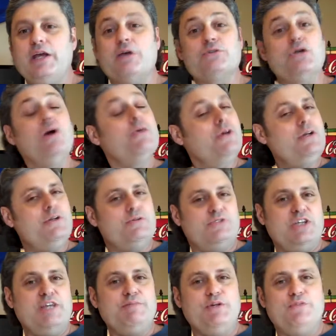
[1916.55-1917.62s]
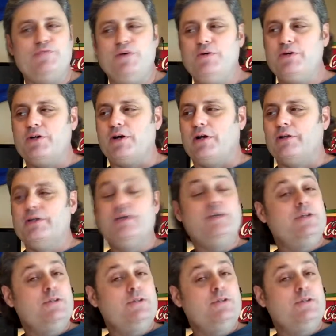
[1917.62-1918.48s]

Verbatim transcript: He goes, oh, good, you saved me a phone call.